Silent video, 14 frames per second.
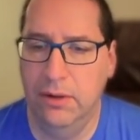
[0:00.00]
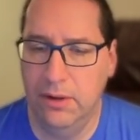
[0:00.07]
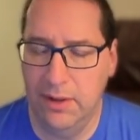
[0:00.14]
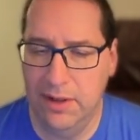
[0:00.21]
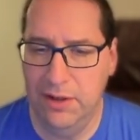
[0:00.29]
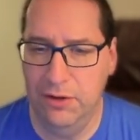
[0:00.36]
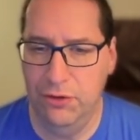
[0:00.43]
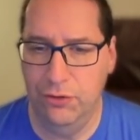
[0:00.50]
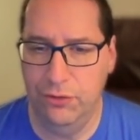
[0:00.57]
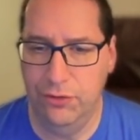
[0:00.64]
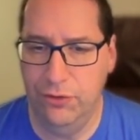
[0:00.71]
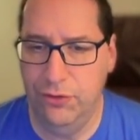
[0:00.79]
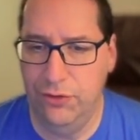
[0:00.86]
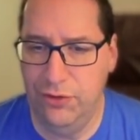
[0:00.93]
is
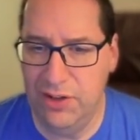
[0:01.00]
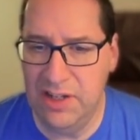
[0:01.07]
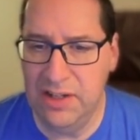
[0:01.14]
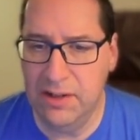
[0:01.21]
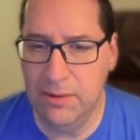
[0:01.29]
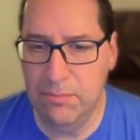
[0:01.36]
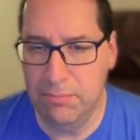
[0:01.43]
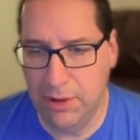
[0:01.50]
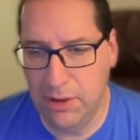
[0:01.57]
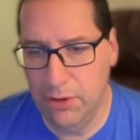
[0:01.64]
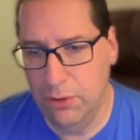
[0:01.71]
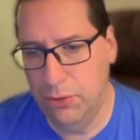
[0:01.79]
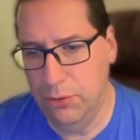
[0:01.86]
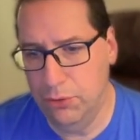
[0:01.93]

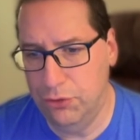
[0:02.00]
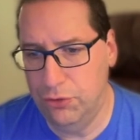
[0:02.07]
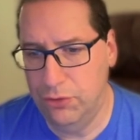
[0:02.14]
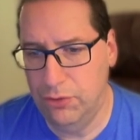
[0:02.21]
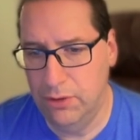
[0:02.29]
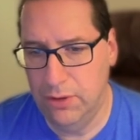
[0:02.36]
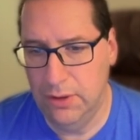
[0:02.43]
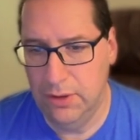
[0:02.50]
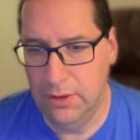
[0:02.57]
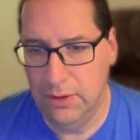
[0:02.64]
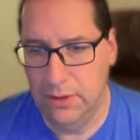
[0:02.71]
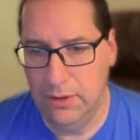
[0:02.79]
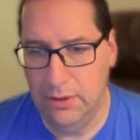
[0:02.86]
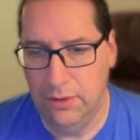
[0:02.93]
decompose
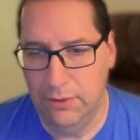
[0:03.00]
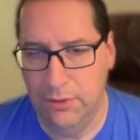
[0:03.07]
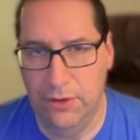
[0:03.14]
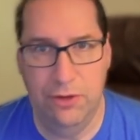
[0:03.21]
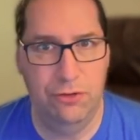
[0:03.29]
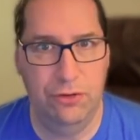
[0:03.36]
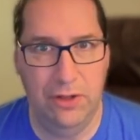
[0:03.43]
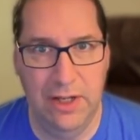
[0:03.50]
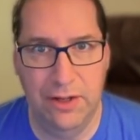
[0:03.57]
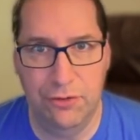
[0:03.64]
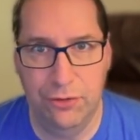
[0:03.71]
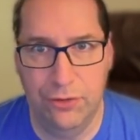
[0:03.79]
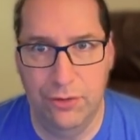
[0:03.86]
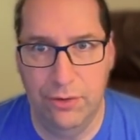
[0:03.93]
this
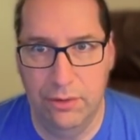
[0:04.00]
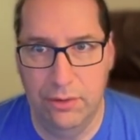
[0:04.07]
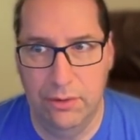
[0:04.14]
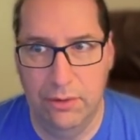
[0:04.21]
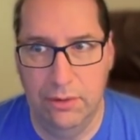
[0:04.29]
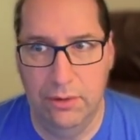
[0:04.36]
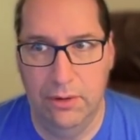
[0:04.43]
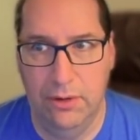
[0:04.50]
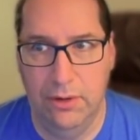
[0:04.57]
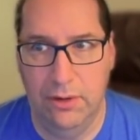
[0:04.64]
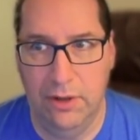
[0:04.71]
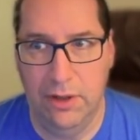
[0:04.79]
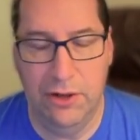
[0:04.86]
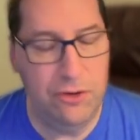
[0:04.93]
list
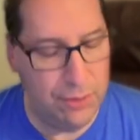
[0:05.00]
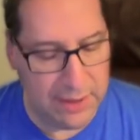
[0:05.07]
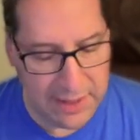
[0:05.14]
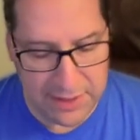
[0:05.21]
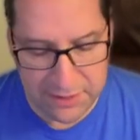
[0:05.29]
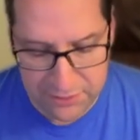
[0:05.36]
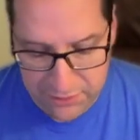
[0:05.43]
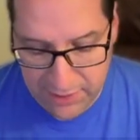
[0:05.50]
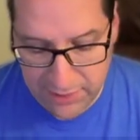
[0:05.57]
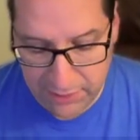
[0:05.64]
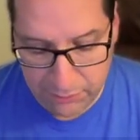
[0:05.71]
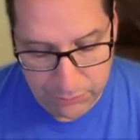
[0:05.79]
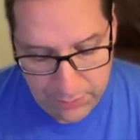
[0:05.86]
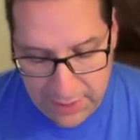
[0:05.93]
into a head and
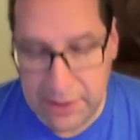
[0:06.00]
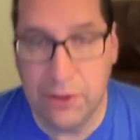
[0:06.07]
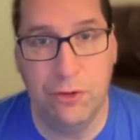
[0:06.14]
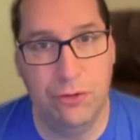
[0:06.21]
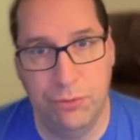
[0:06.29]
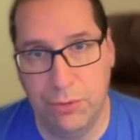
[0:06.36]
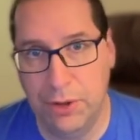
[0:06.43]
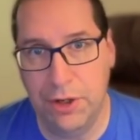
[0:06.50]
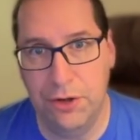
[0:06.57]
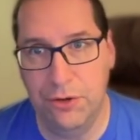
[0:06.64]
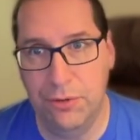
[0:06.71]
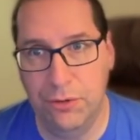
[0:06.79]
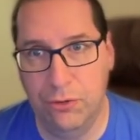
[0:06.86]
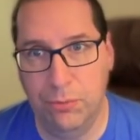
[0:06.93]
tail, right? Because if we're going to
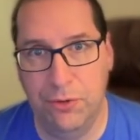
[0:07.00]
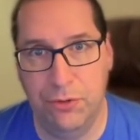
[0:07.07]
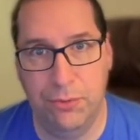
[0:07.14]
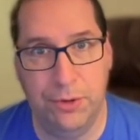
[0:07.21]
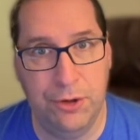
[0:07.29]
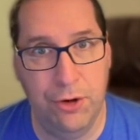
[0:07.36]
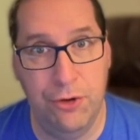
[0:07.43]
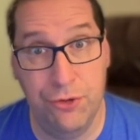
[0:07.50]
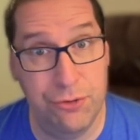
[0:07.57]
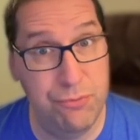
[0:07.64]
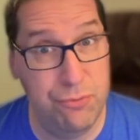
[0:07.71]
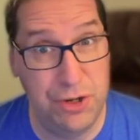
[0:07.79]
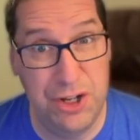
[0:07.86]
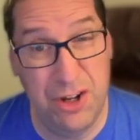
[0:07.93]
do explicit
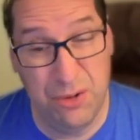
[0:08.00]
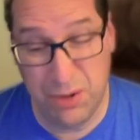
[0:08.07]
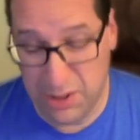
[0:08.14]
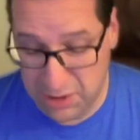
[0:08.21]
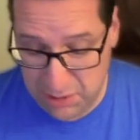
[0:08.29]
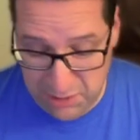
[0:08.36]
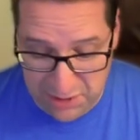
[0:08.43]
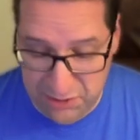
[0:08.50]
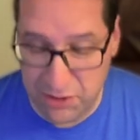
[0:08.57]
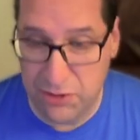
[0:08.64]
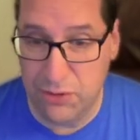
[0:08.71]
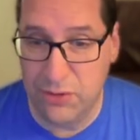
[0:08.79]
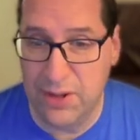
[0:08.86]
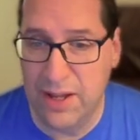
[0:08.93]
recursion, we know we're going to need to
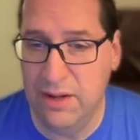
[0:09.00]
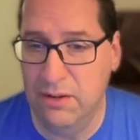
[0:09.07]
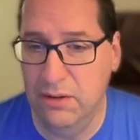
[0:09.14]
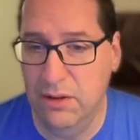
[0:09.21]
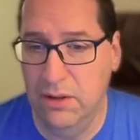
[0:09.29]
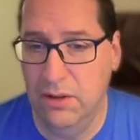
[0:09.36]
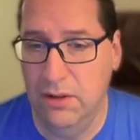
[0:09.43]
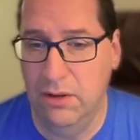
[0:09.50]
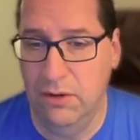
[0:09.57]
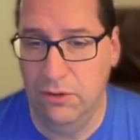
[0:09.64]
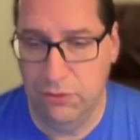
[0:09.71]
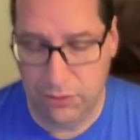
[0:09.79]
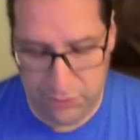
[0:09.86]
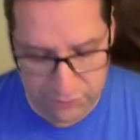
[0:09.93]
do that.
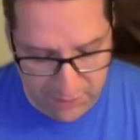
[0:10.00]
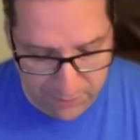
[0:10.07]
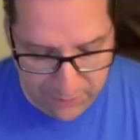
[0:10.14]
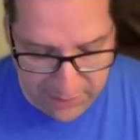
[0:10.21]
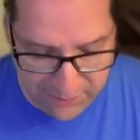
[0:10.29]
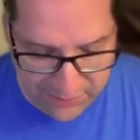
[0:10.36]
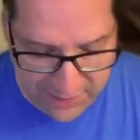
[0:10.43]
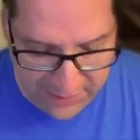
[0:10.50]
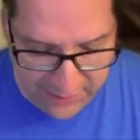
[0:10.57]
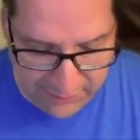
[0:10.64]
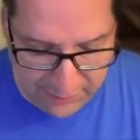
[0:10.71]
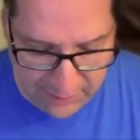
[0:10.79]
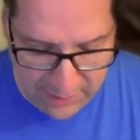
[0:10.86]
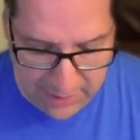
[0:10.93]
So let's get rid of that
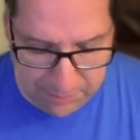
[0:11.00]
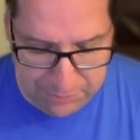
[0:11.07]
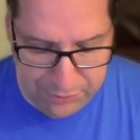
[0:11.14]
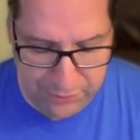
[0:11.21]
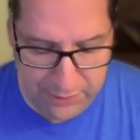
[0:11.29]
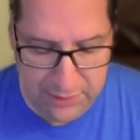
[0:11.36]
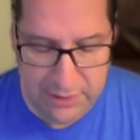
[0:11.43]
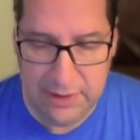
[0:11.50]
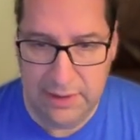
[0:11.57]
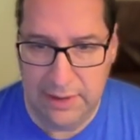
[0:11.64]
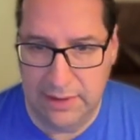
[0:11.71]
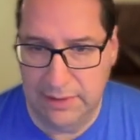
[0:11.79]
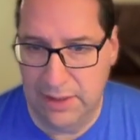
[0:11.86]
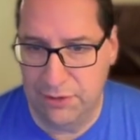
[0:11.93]
lopt,
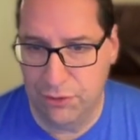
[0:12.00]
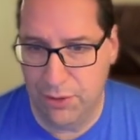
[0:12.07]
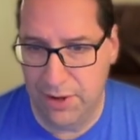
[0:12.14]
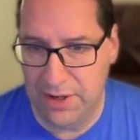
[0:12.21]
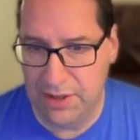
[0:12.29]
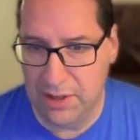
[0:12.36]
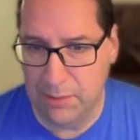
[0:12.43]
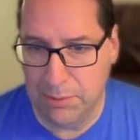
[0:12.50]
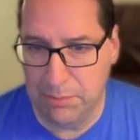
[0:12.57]
and let's create a couple